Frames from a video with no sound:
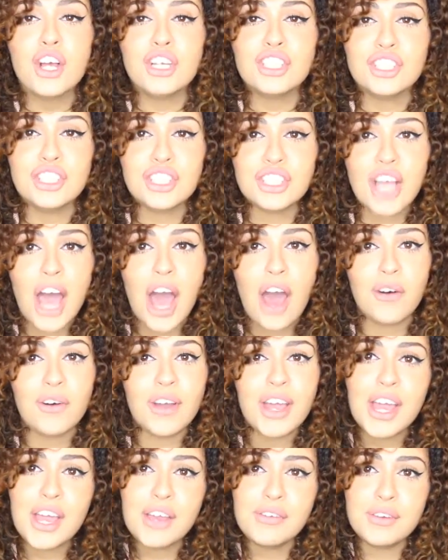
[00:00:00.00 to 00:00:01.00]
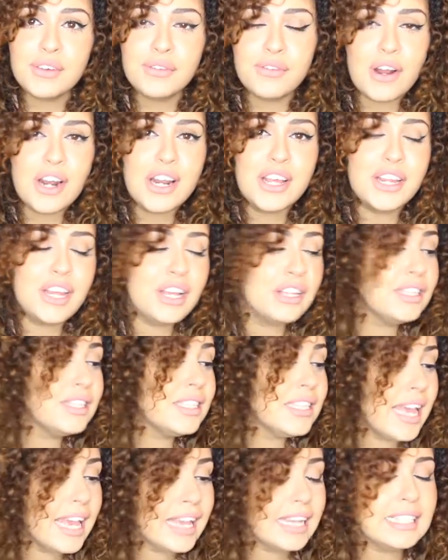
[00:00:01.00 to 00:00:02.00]
So if you follow
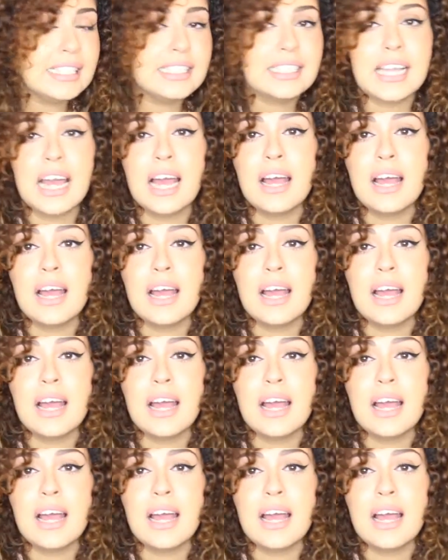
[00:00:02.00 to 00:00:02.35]
those things,